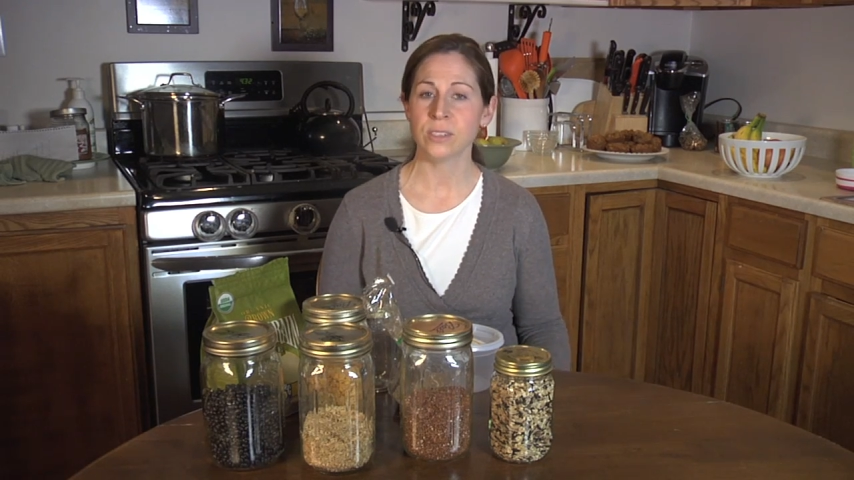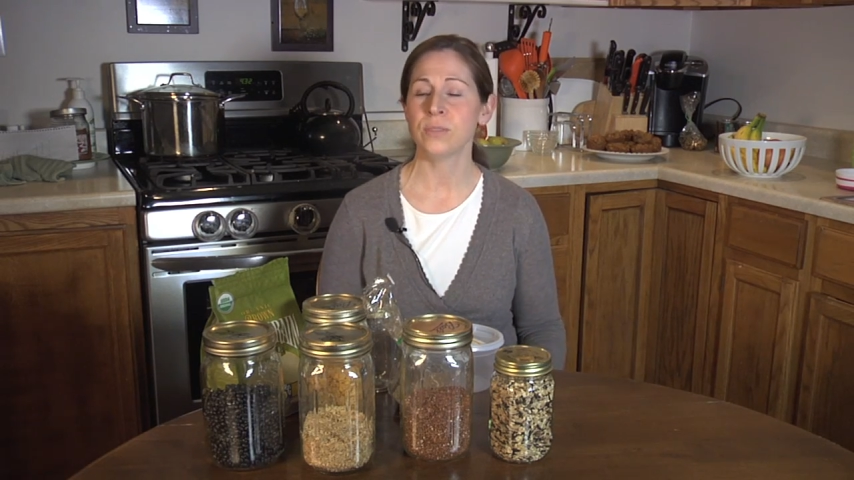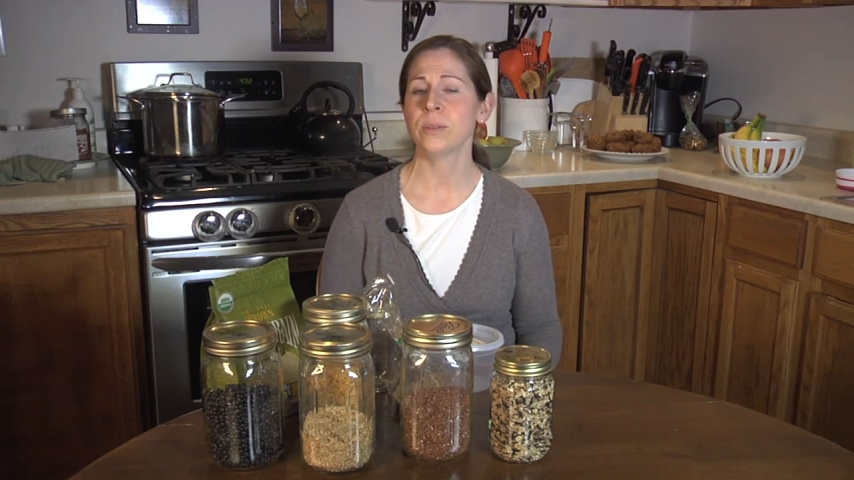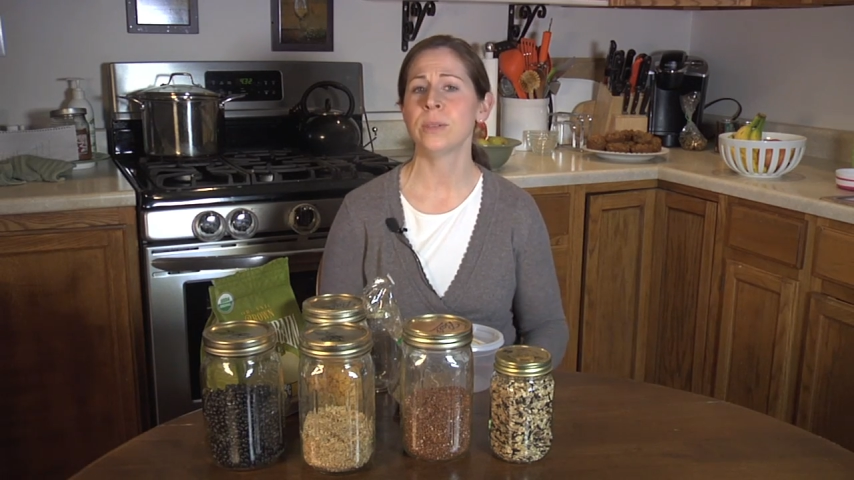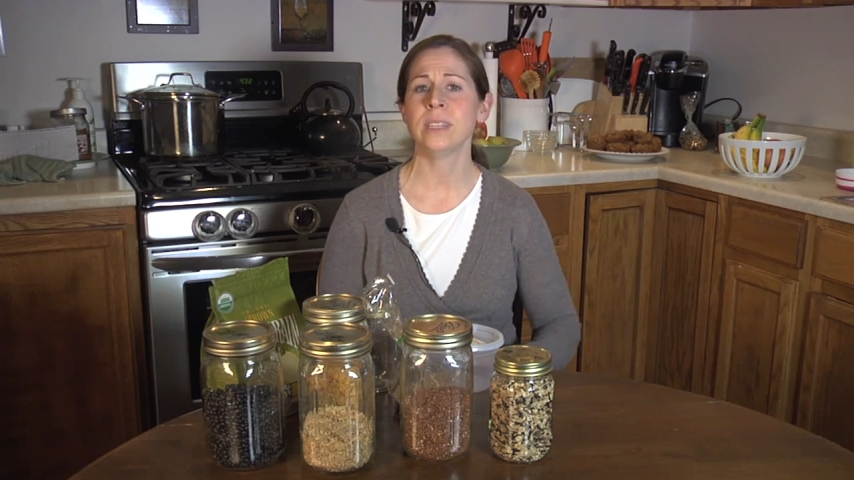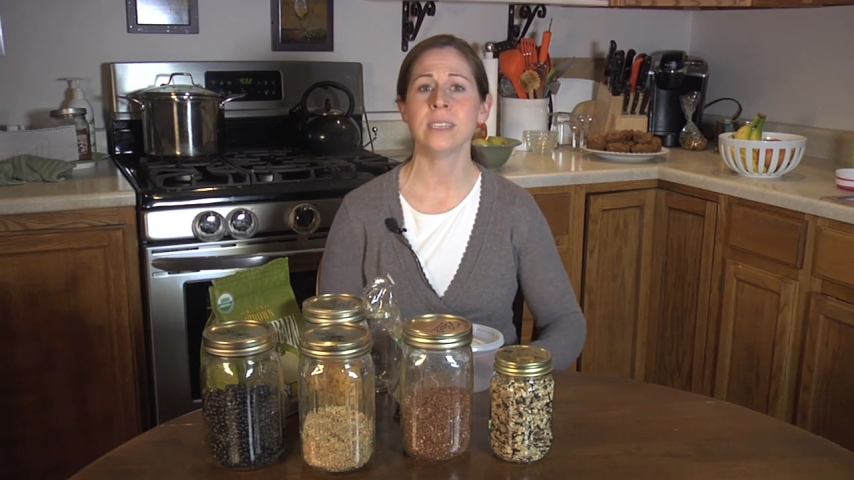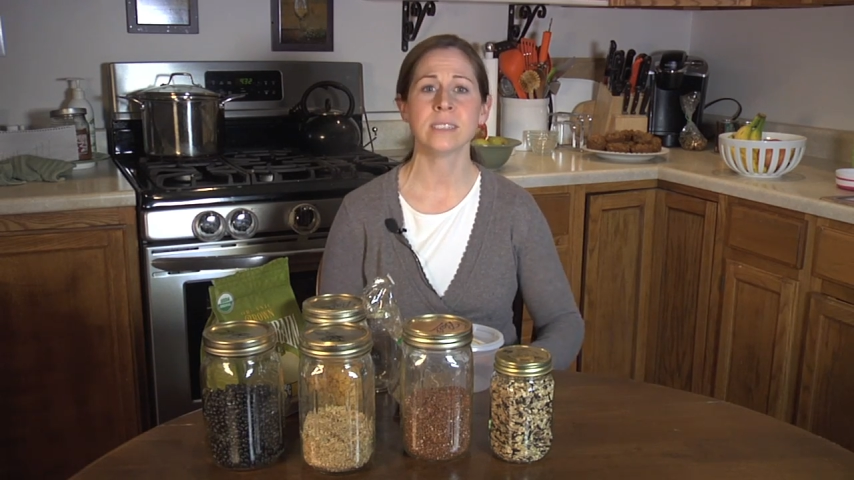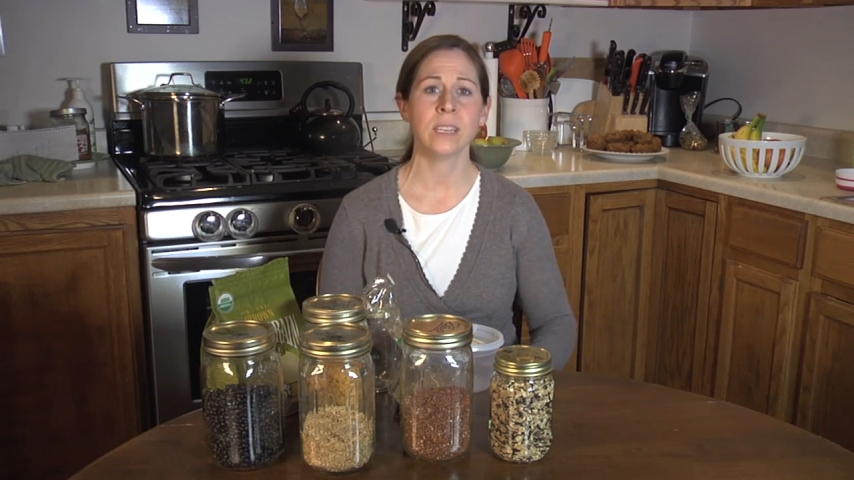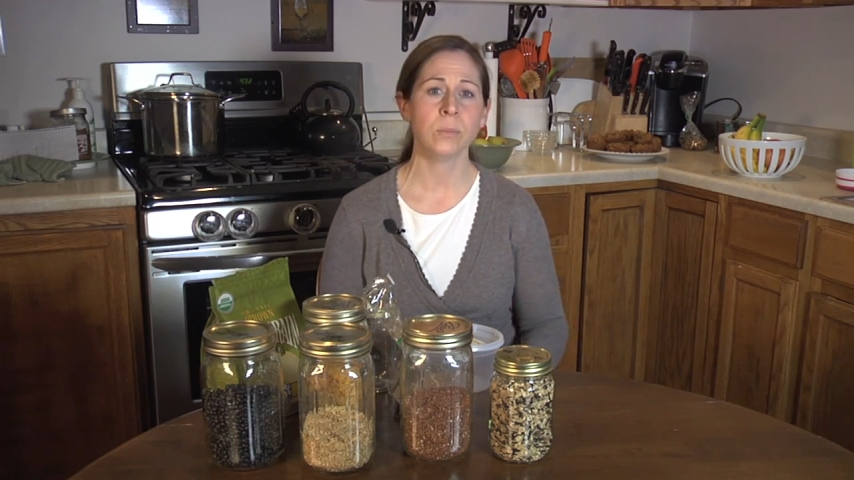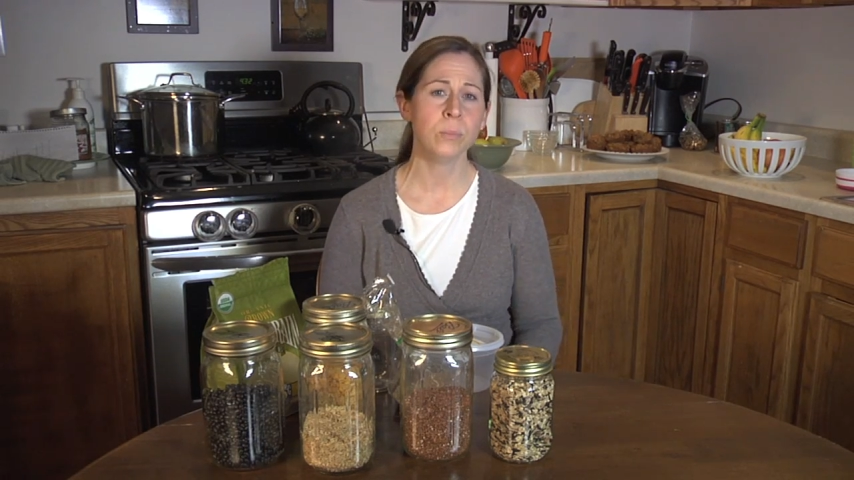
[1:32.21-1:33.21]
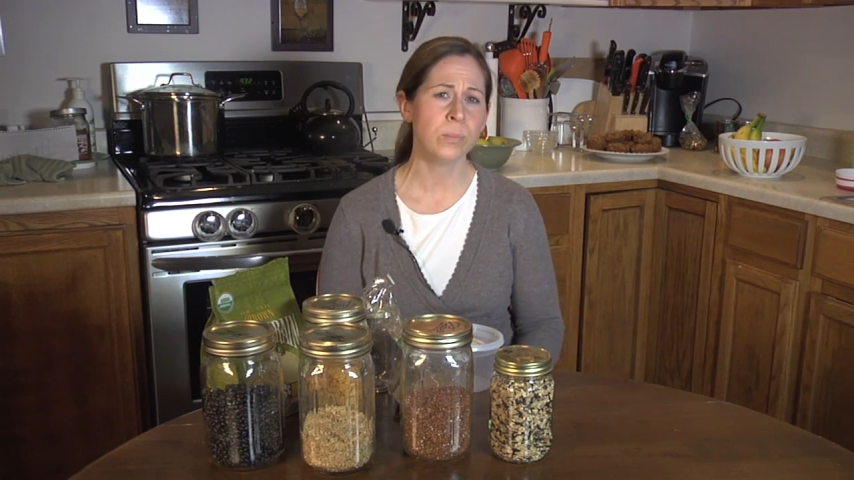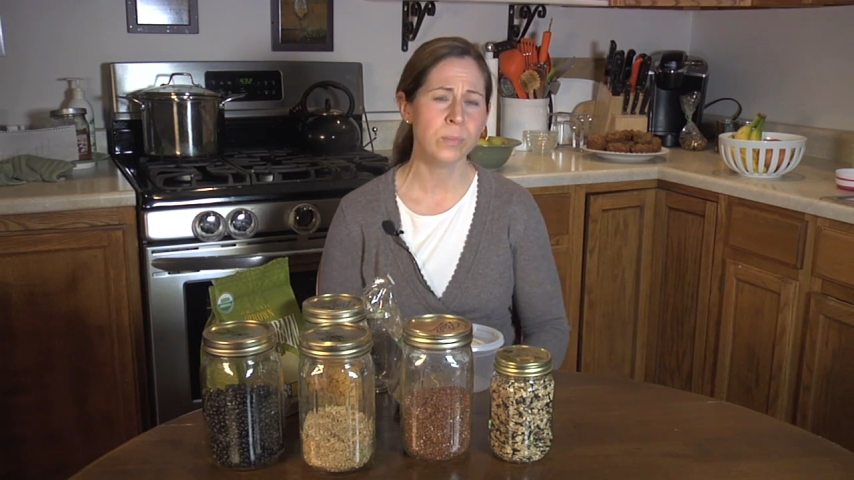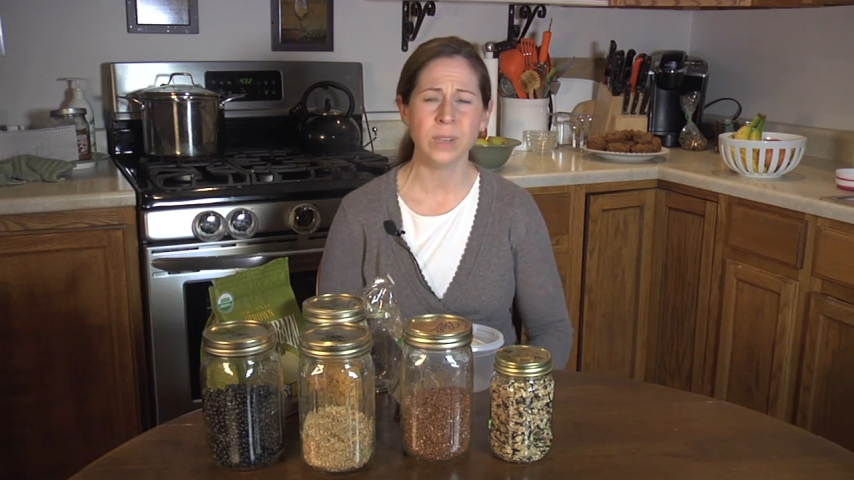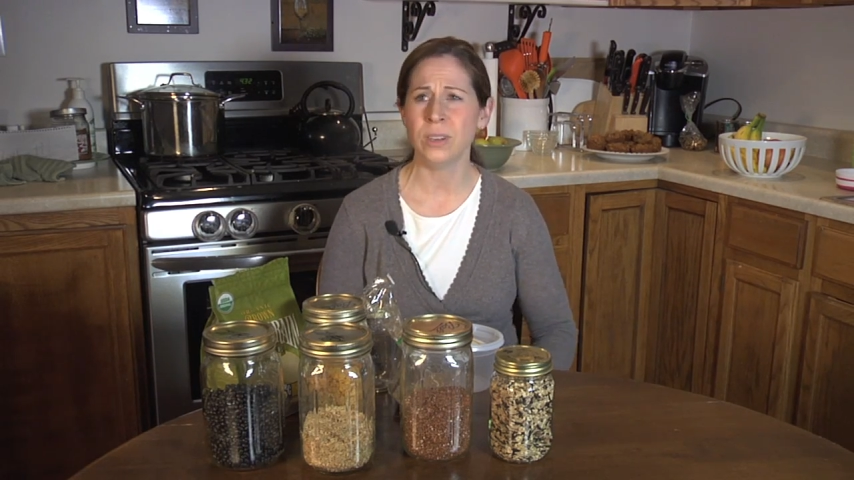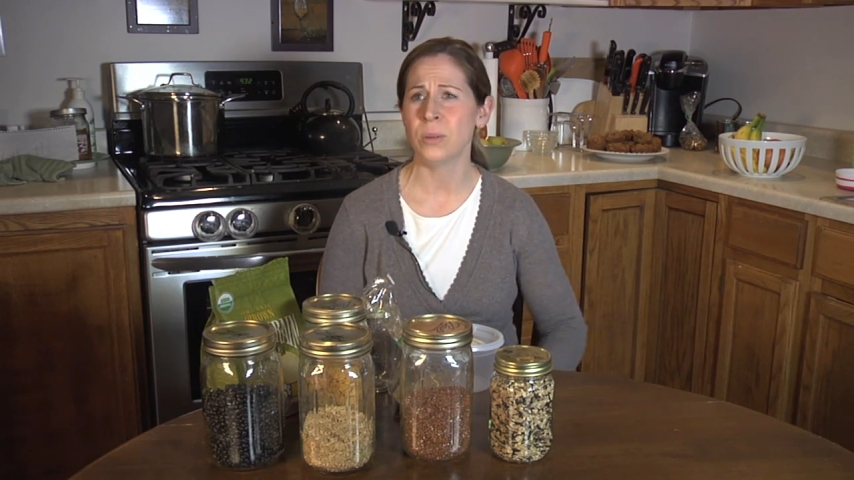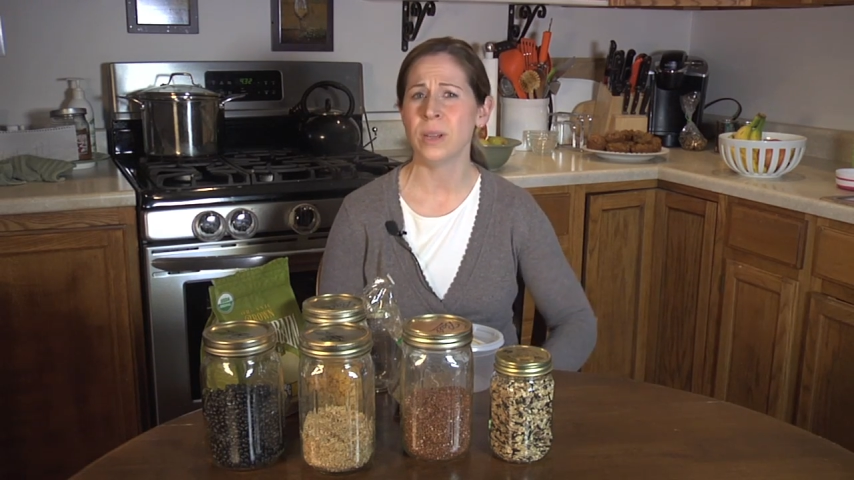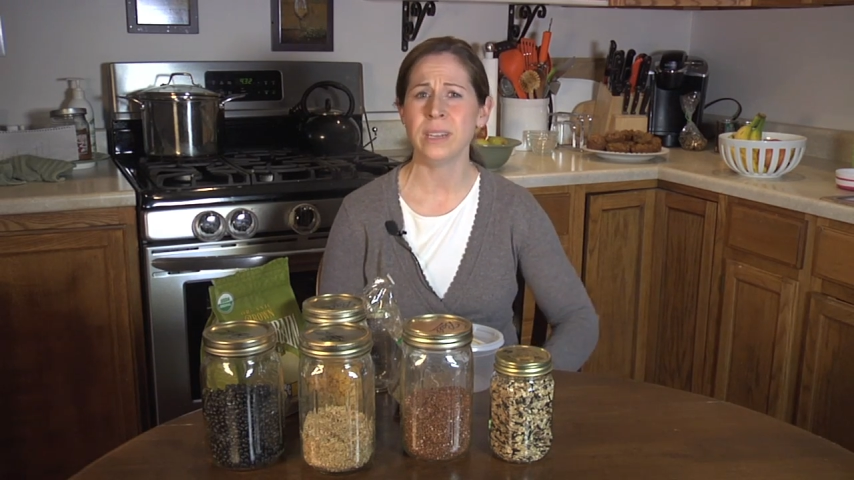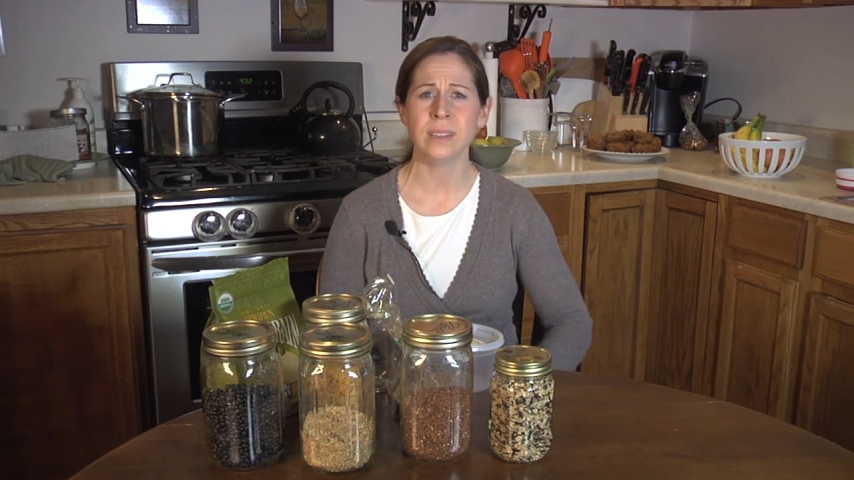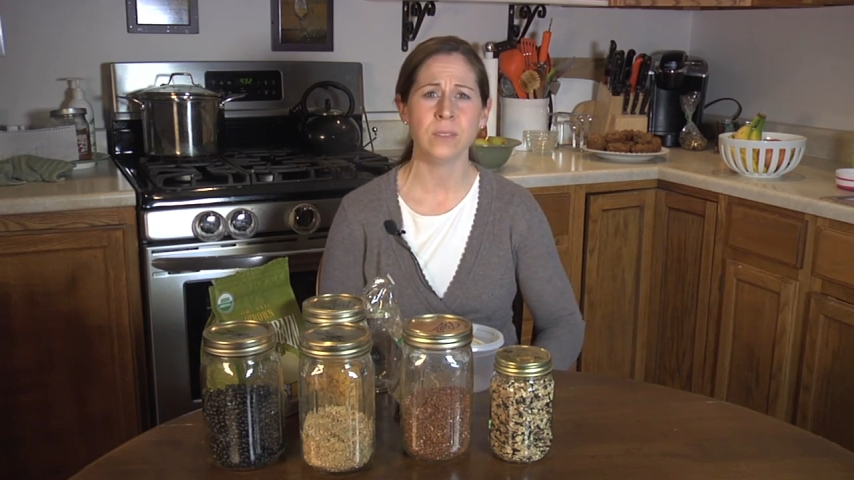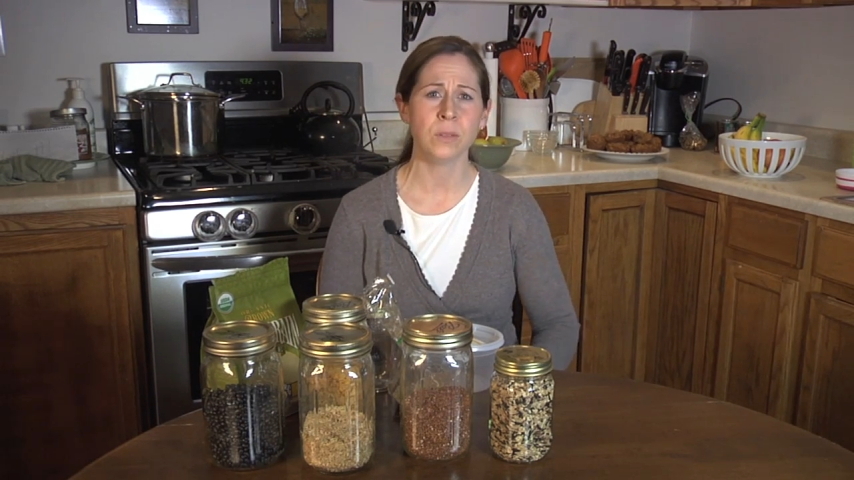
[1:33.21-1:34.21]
They're filled with things like, anything